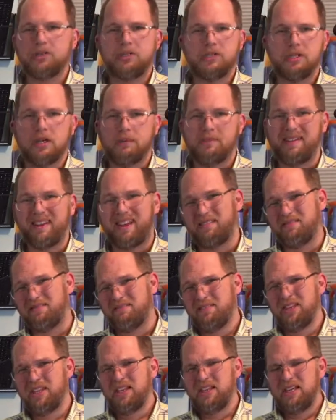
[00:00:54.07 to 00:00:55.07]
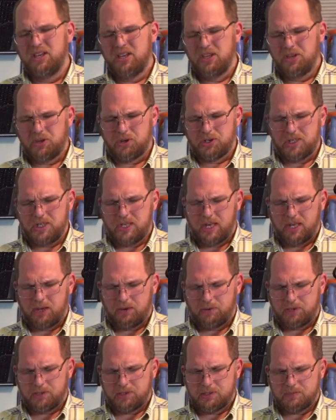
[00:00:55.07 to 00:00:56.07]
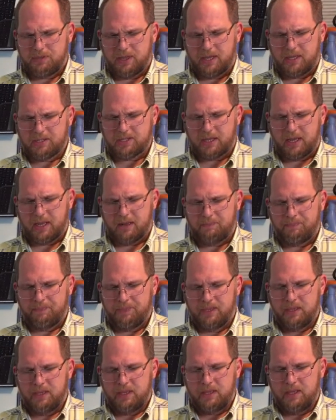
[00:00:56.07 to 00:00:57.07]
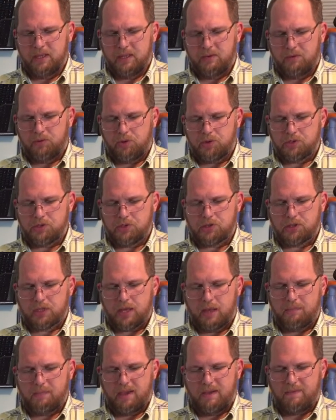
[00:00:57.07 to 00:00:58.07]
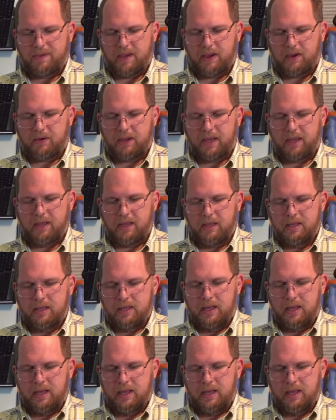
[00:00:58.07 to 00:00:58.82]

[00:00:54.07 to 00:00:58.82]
It took about 13 hours, but of course, your time may vary.